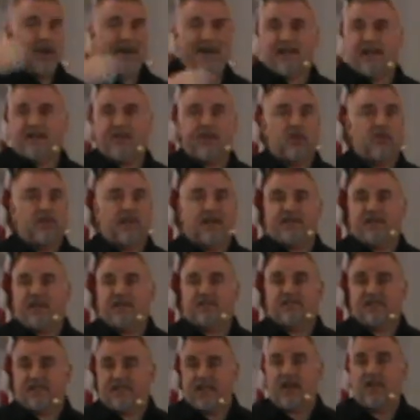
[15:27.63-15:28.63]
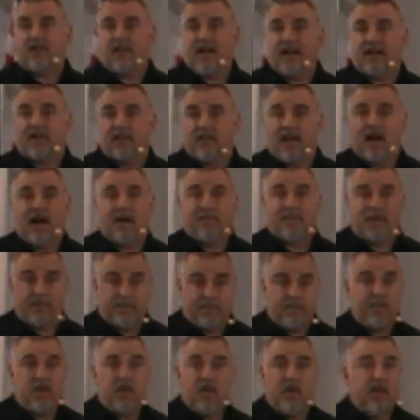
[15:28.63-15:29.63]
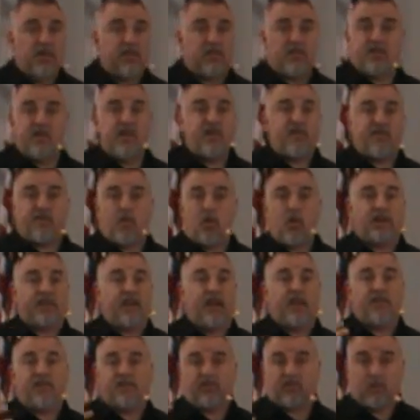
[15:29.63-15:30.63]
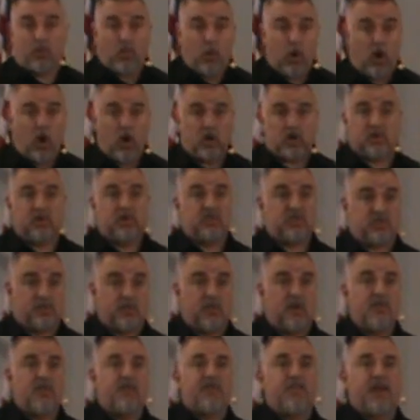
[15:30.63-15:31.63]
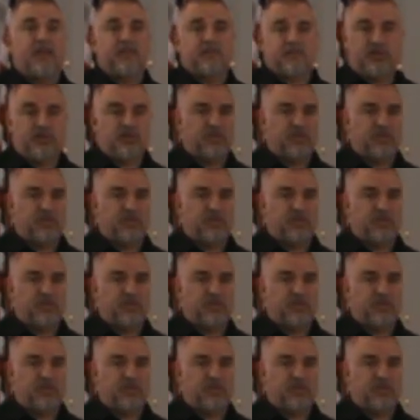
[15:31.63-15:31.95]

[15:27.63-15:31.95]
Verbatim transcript: And I know that doesn't sound like a lot, but three or four cases of water and some other things.